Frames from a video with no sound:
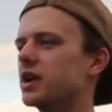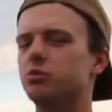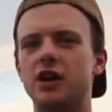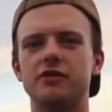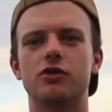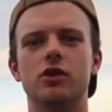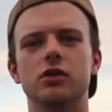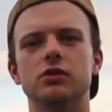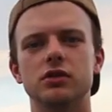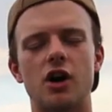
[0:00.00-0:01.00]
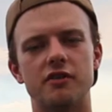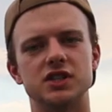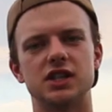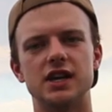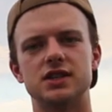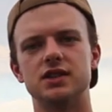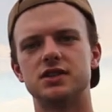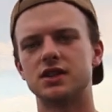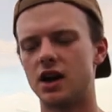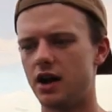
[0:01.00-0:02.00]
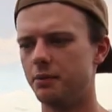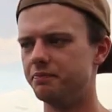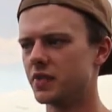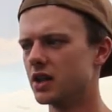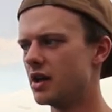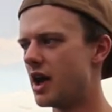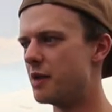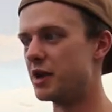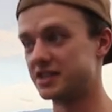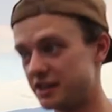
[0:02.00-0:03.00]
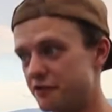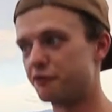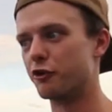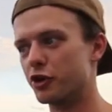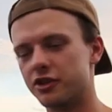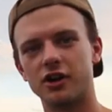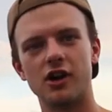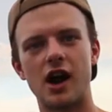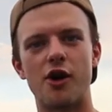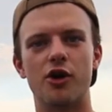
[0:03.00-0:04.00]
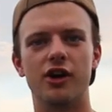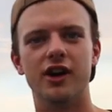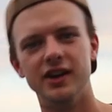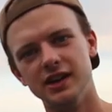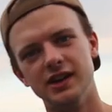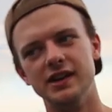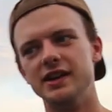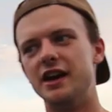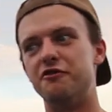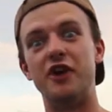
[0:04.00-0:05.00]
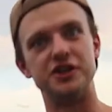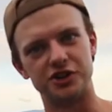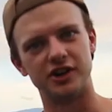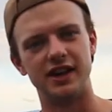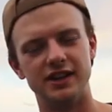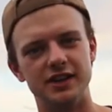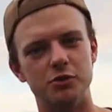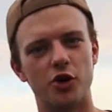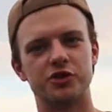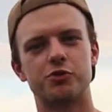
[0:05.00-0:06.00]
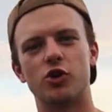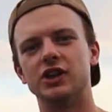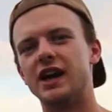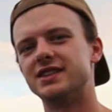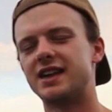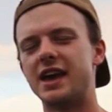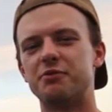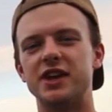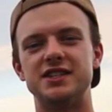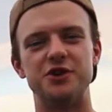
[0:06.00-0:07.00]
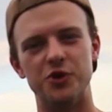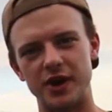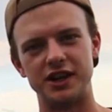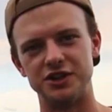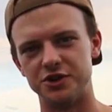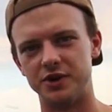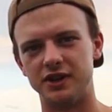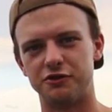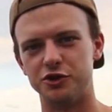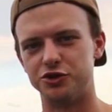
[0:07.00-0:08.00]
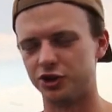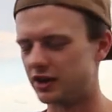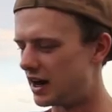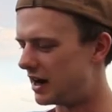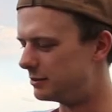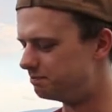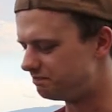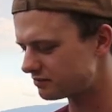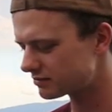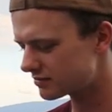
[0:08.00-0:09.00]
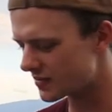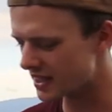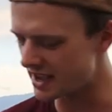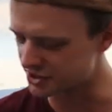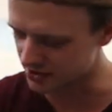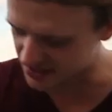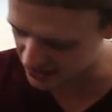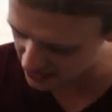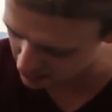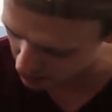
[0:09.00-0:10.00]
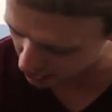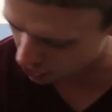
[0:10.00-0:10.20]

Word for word: can apply for novice license and basically further our adventure in the motorsport landscape and see what we can do in the future. As you can see, my